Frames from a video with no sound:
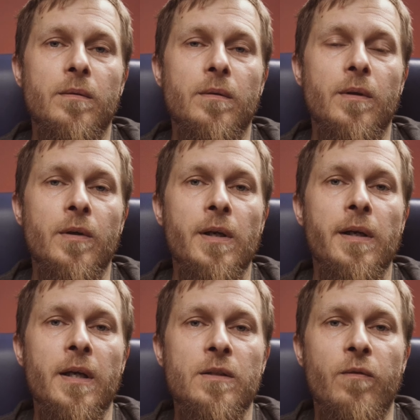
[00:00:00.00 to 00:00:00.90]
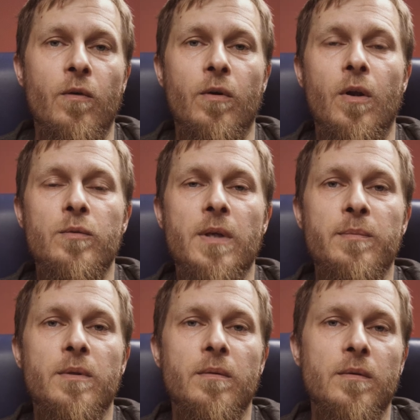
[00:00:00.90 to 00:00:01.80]
really nice for
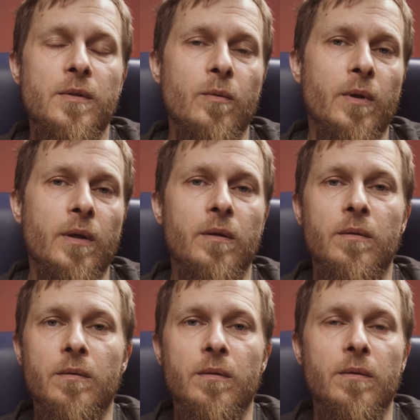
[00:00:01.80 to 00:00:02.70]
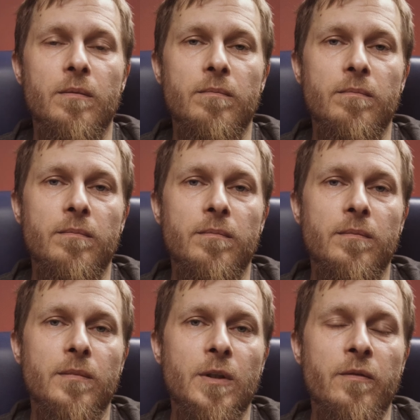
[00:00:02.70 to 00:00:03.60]
close-ups. So you can
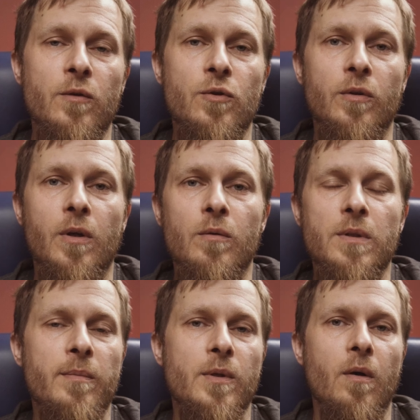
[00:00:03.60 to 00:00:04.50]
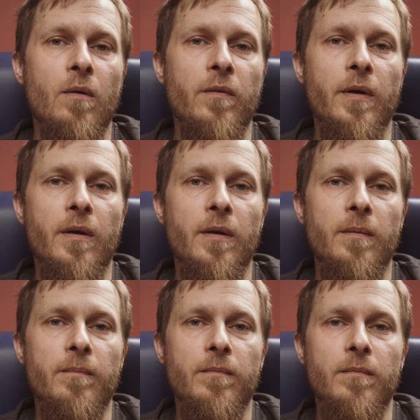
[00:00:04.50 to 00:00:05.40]
even shot close-ups of
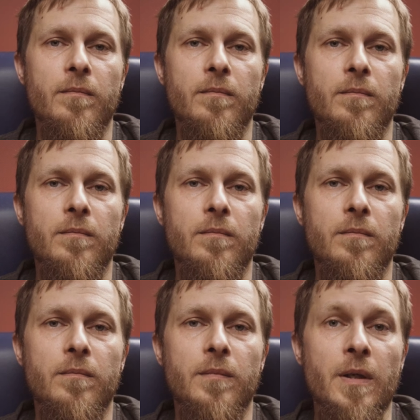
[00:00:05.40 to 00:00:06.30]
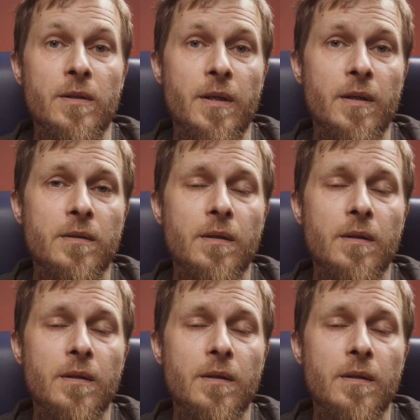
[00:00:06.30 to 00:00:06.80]
insects.